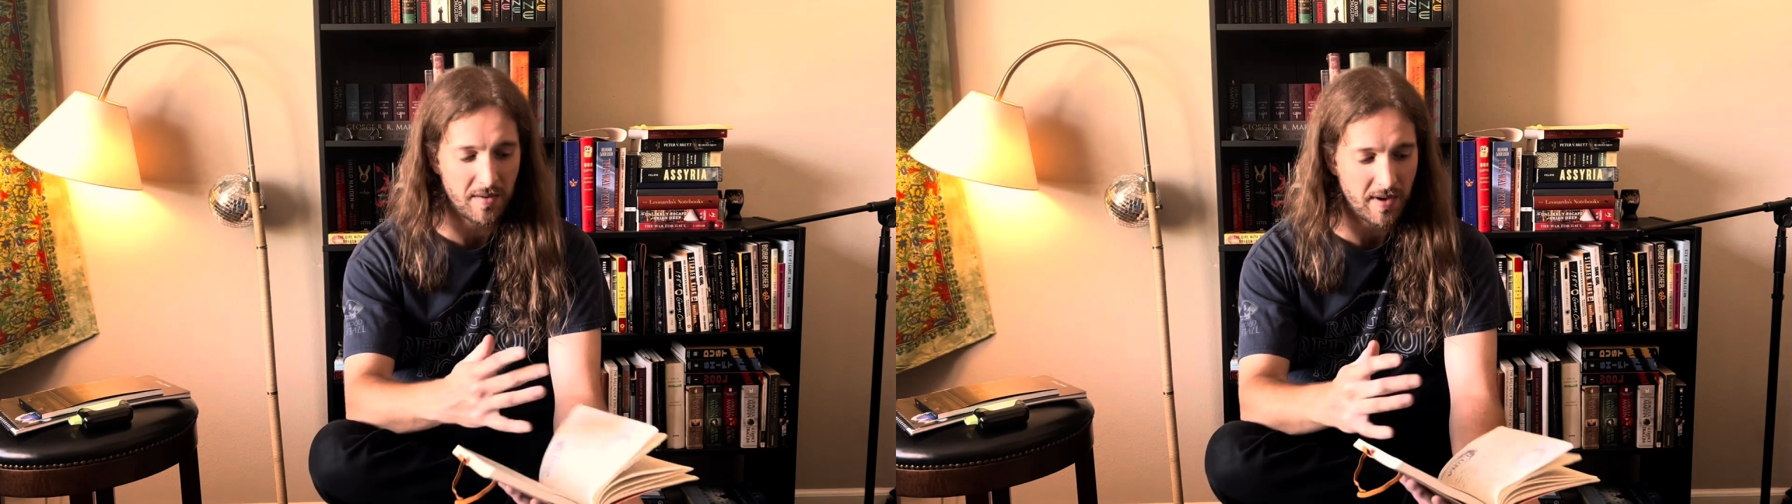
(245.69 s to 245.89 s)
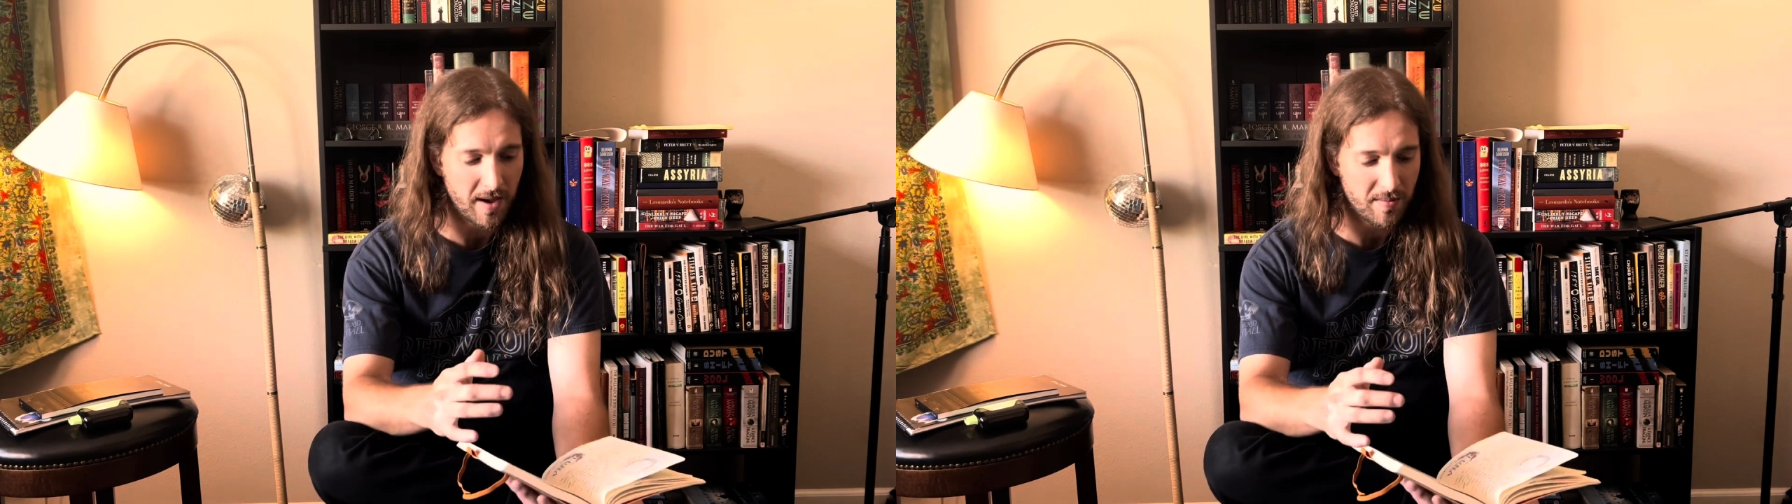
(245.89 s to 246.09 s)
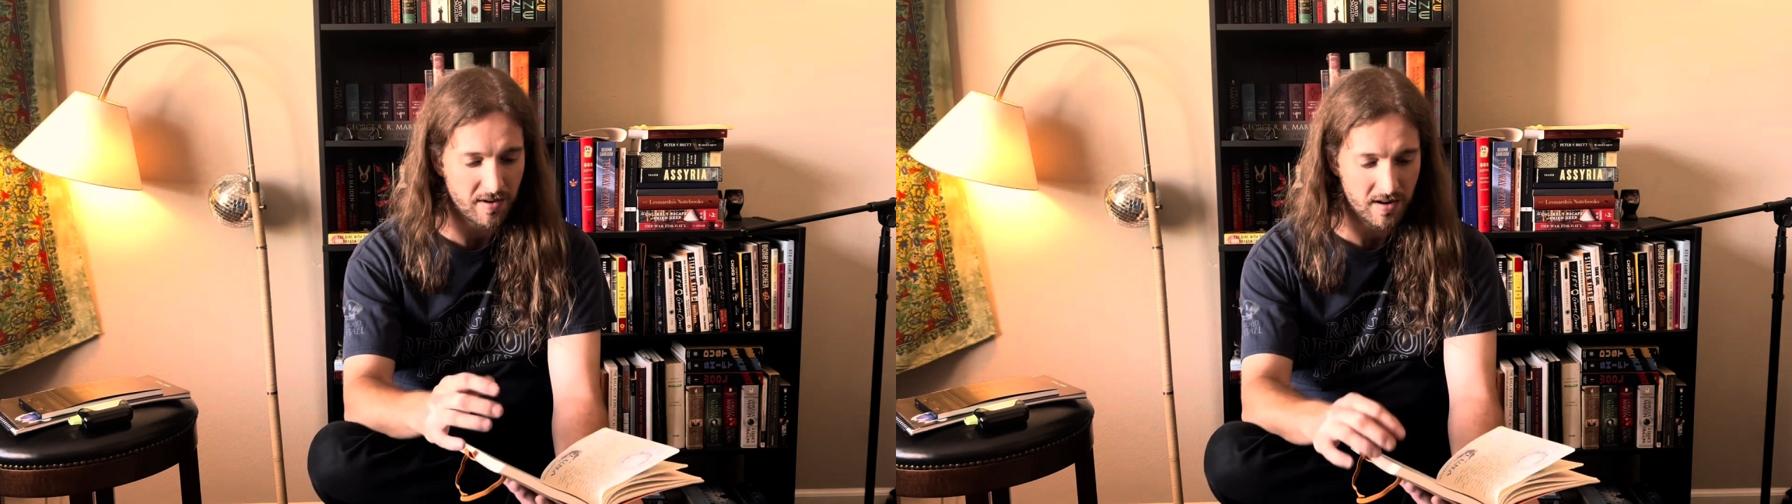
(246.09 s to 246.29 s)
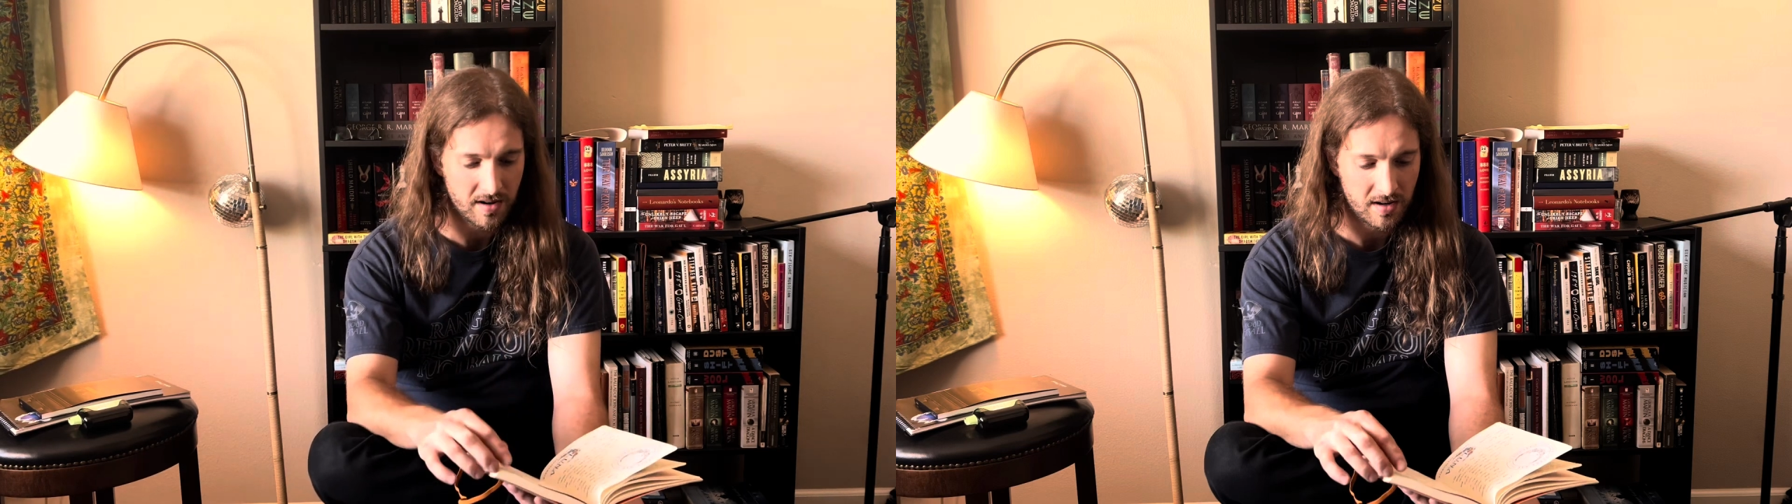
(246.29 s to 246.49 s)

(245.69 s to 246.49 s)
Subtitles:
paper,